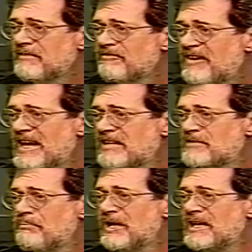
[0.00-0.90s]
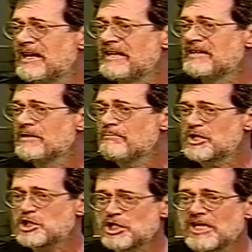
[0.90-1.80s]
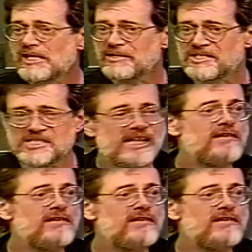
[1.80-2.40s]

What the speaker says: in fact, by machines.